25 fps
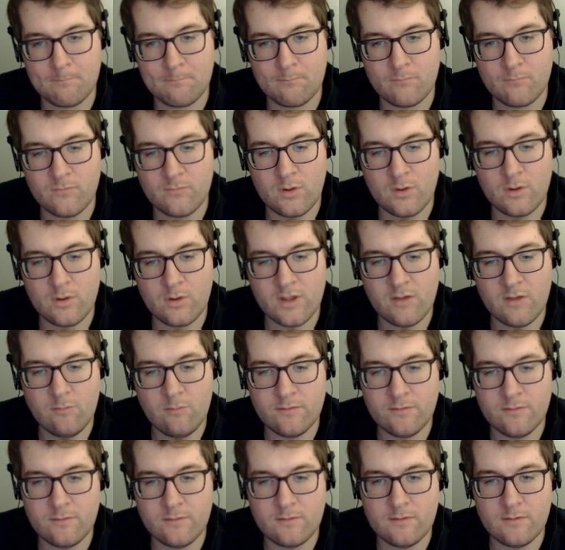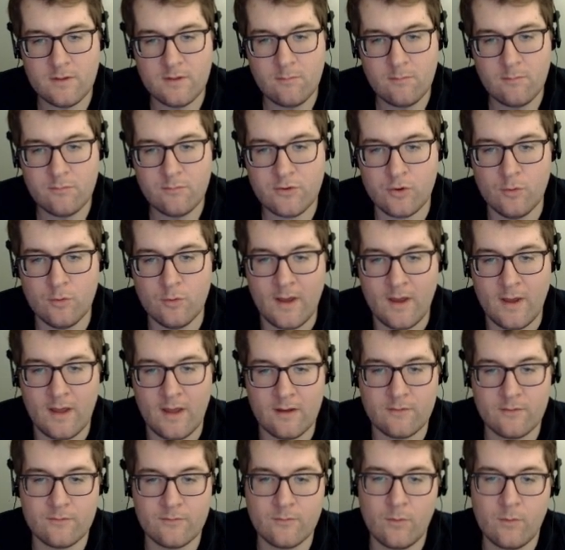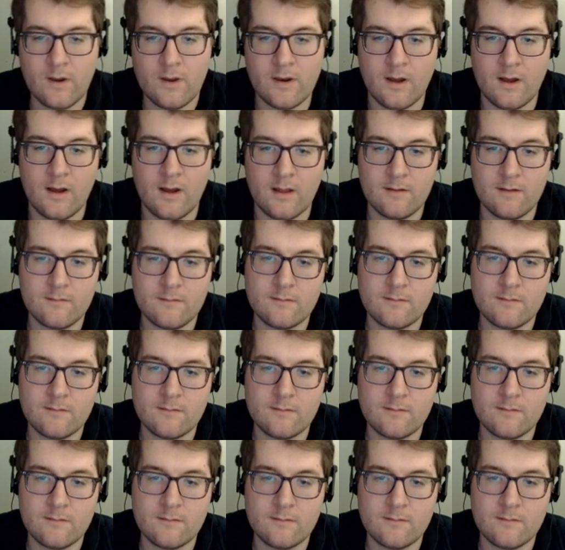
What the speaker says: You know what, give him 2 bananas. Why not?